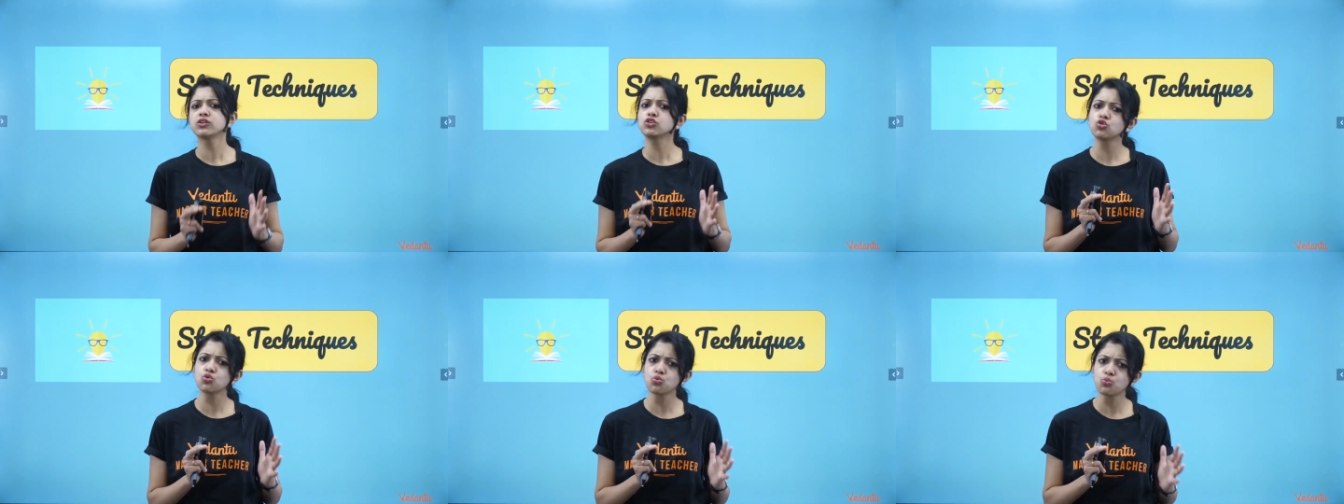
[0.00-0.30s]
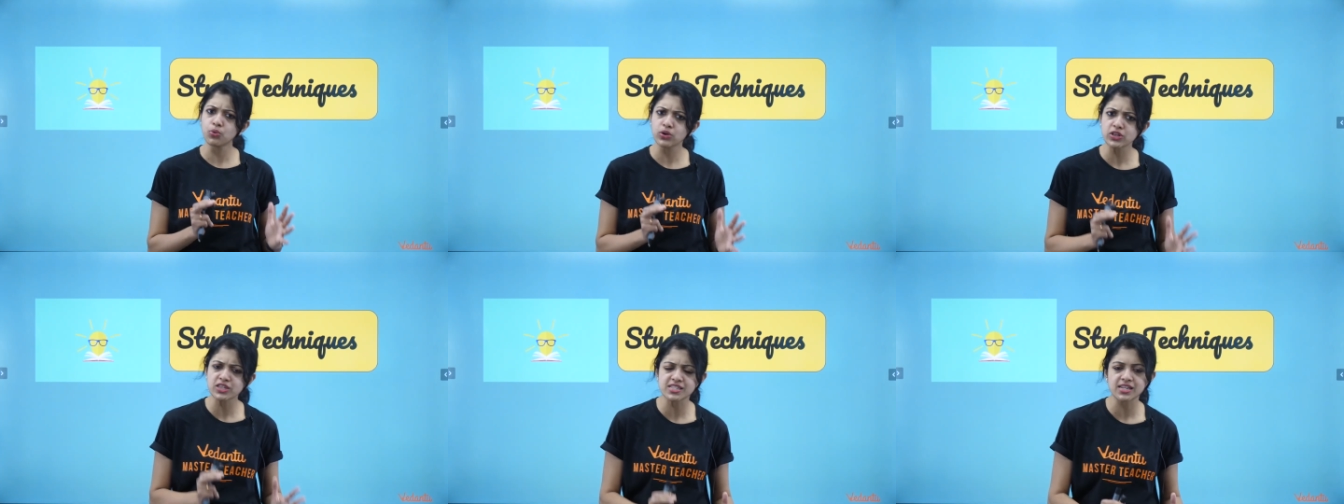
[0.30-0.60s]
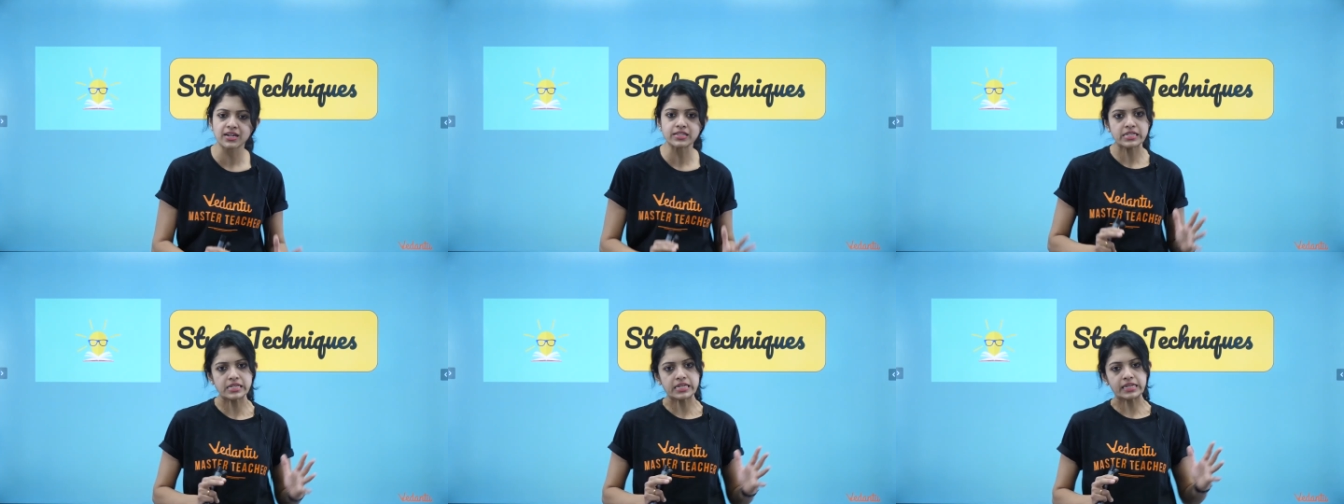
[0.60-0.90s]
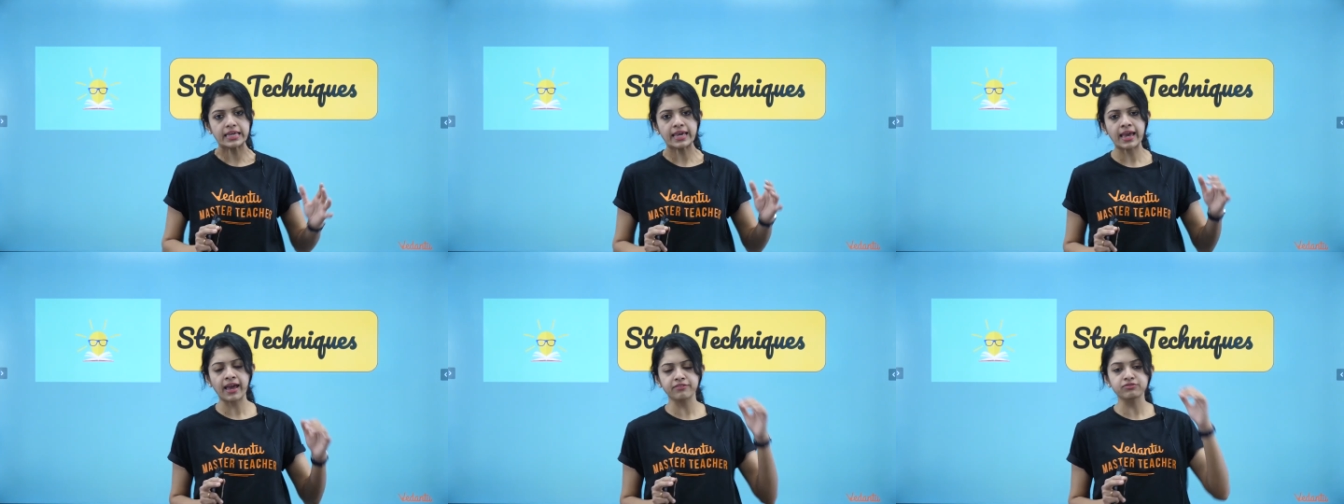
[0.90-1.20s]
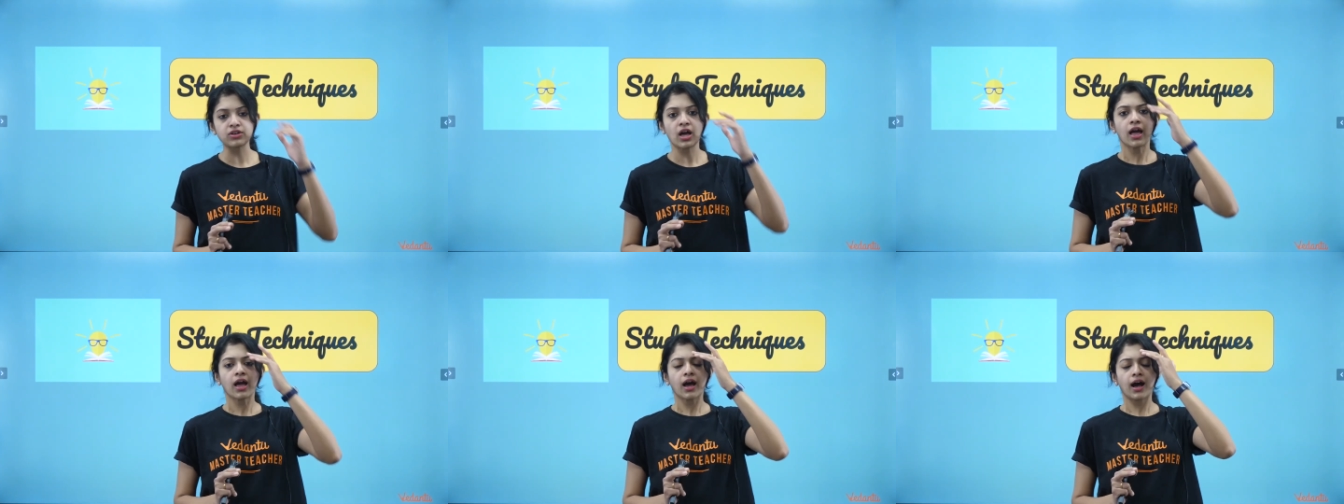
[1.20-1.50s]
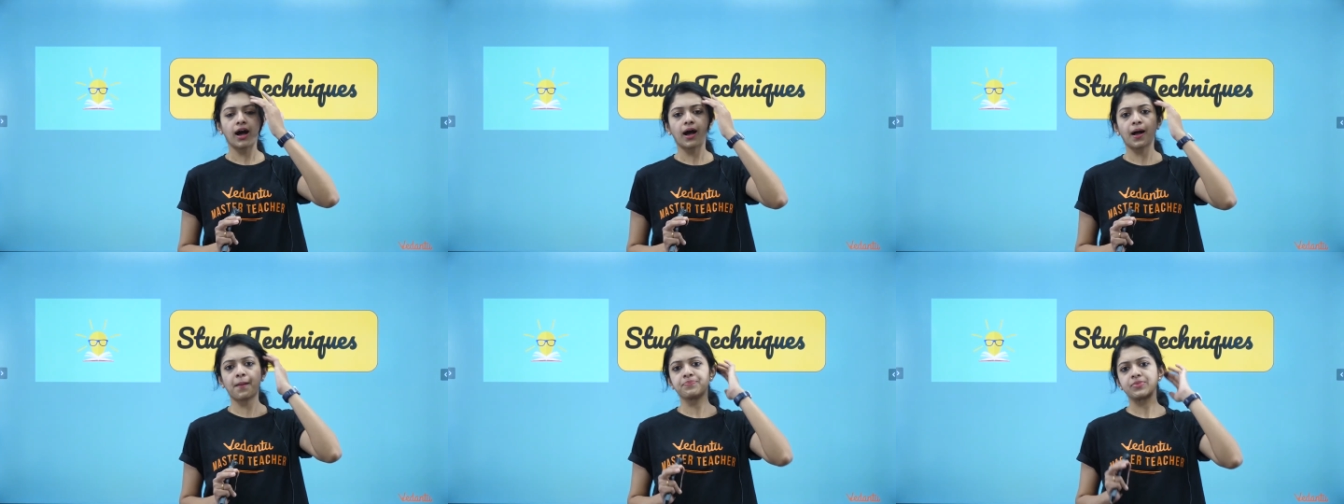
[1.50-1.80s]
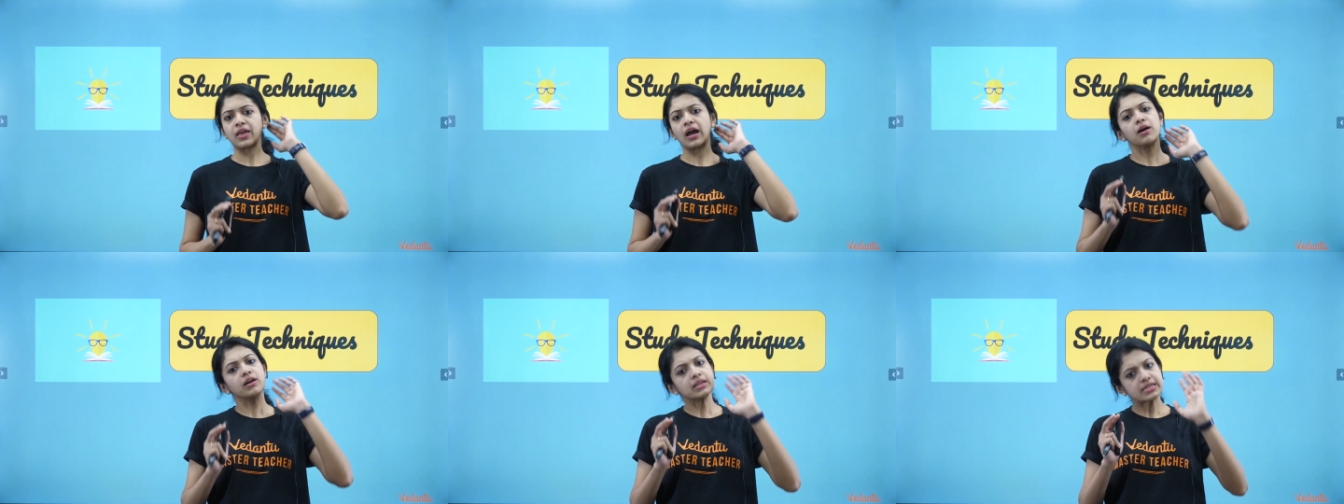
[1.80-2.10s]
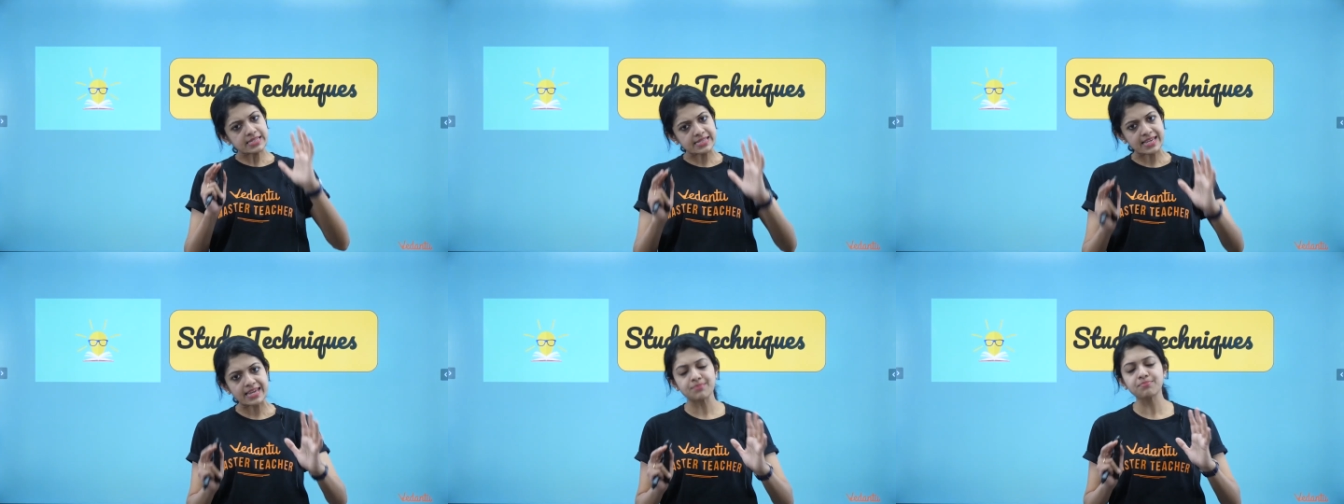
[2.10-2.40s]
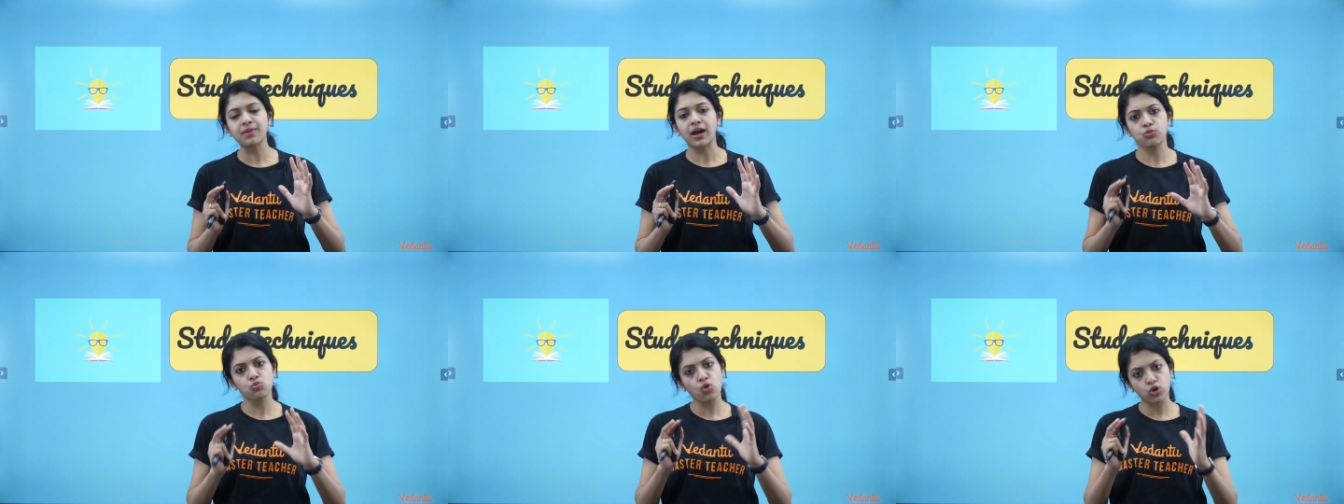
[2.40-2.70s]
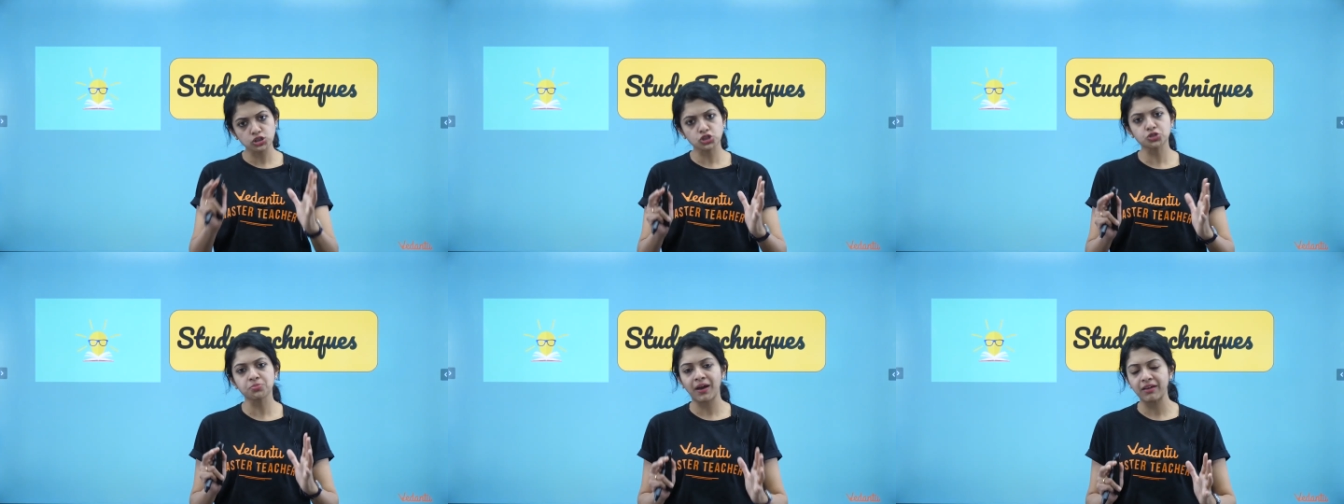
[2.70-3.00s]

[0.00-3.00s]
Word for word: you would certainly have watched